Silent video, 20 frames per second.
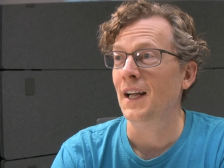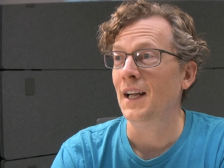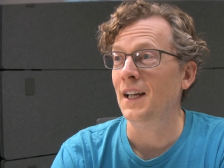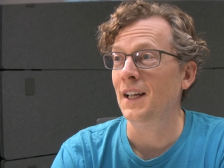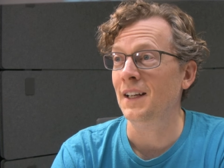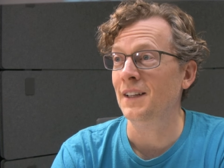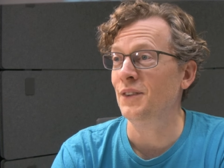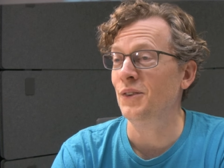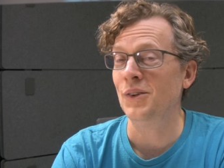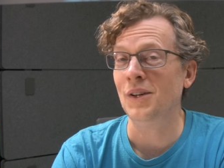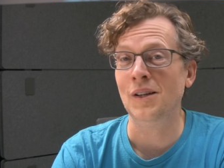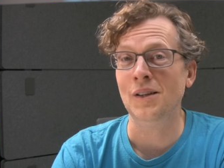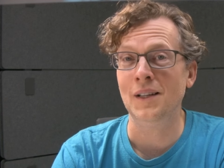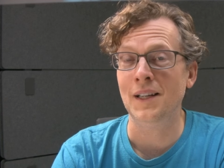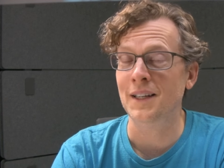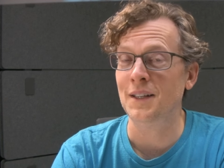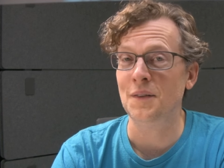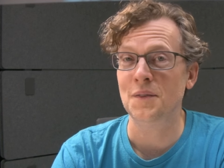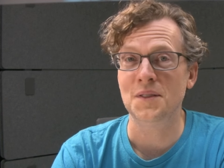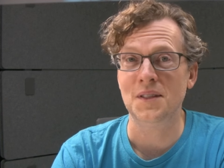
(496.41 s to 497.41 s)
And they're all
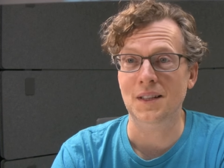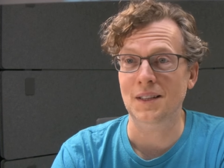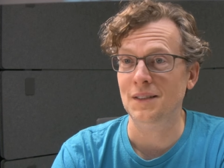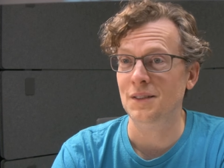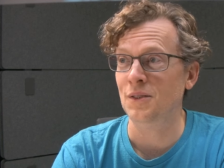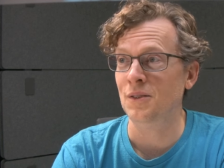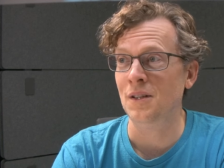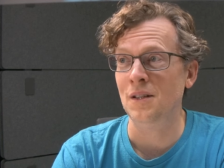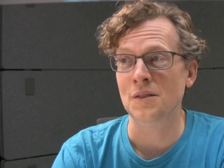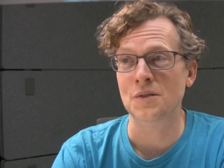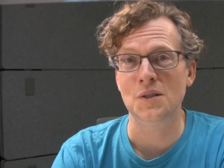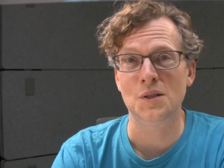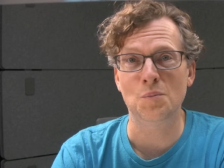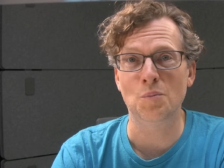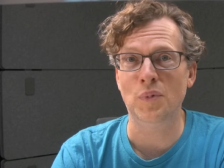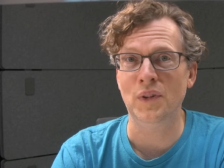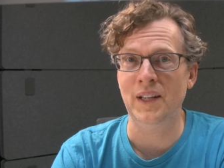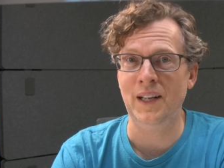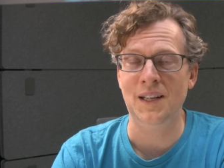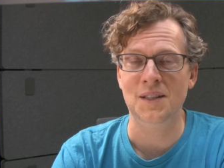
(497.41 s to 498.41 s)
line of sight. They're all just
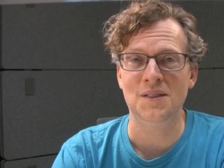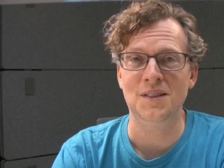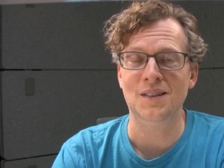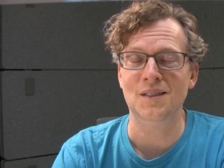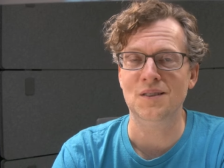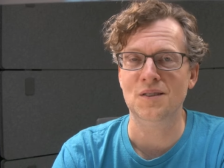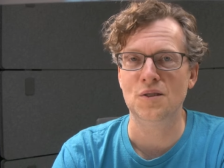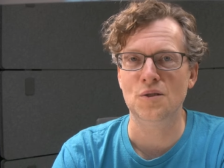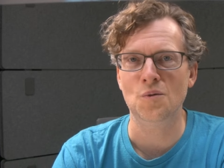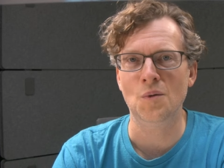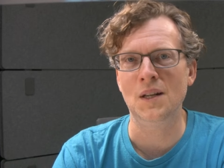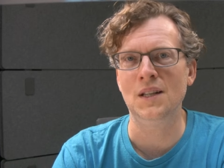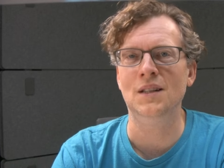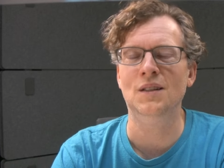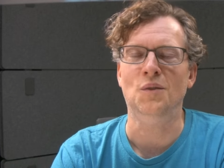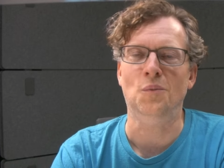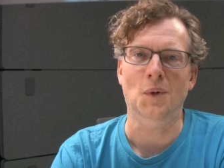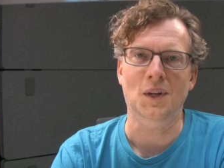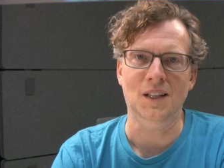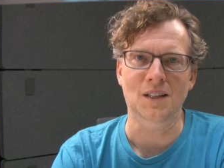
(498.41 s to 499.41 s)
blasting straight
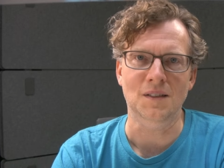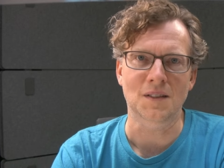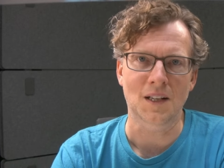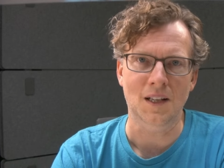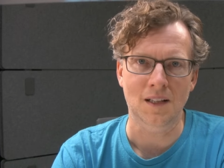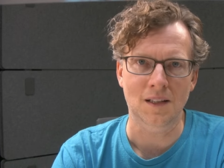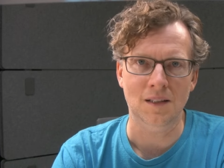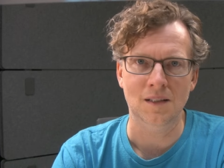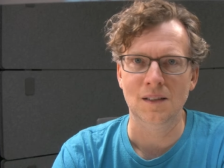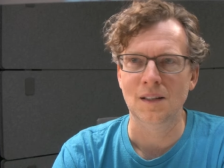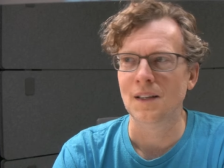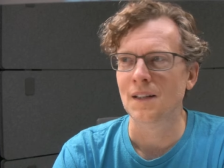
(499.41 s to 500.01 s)
into my antenna.